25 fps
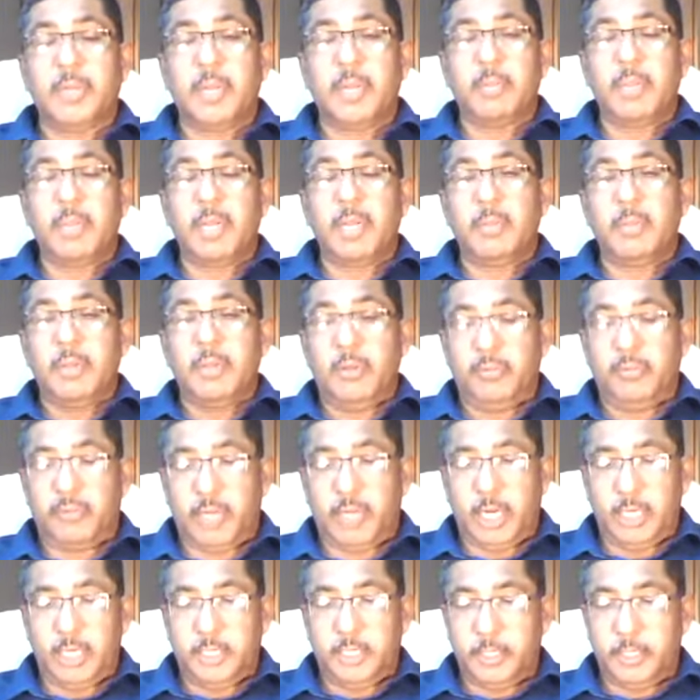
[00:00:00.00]
commandment of
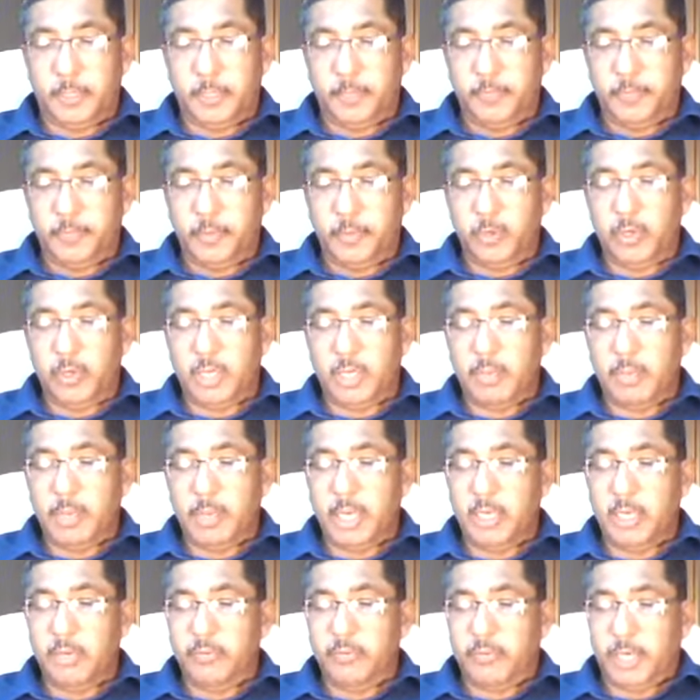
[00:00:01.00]
Christ or
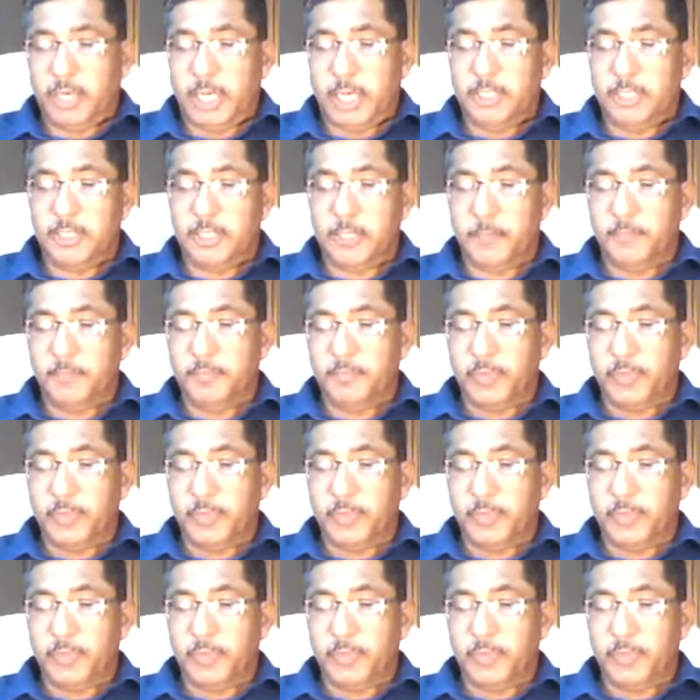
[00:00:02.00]
command of Christ.